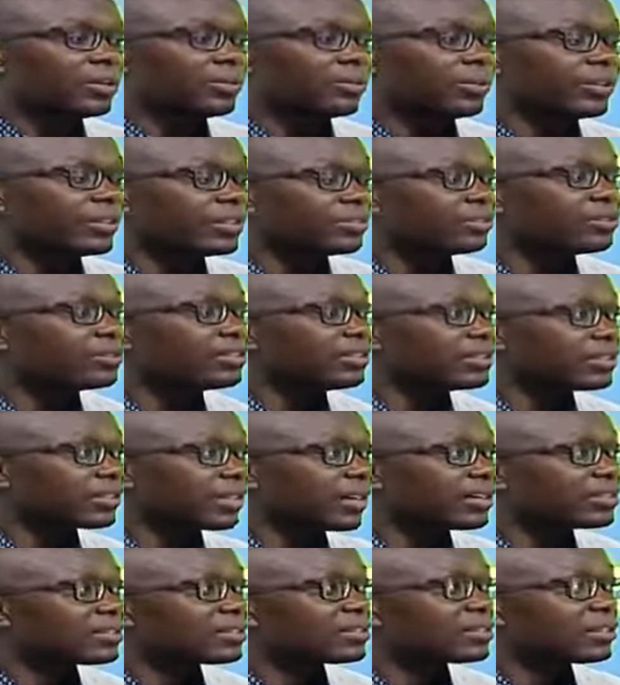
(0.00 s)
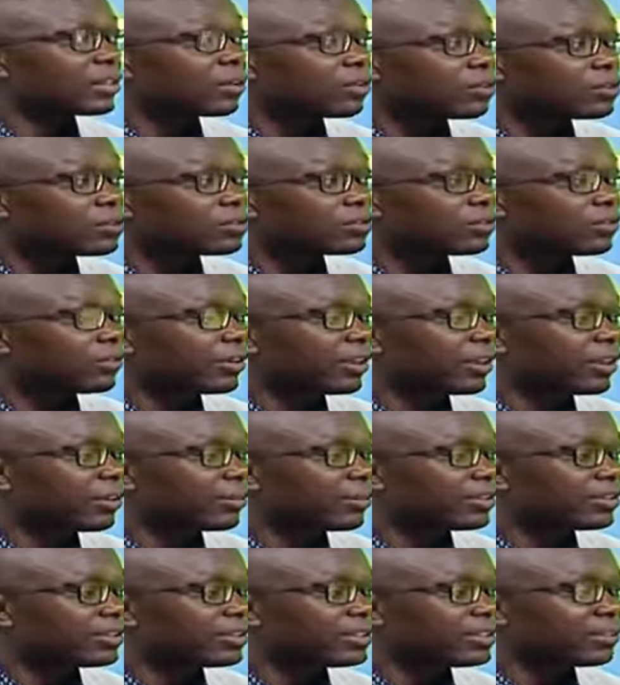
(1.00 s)
we need to discuss the goals of care
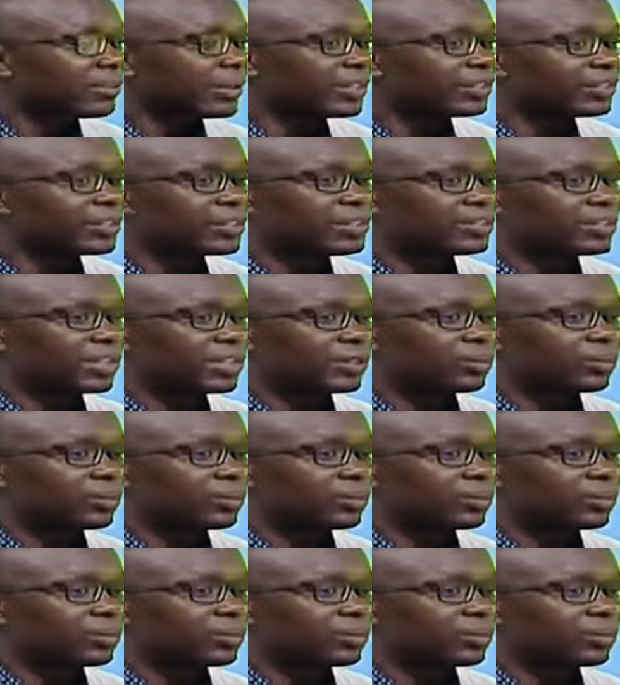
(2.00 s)
with these patients,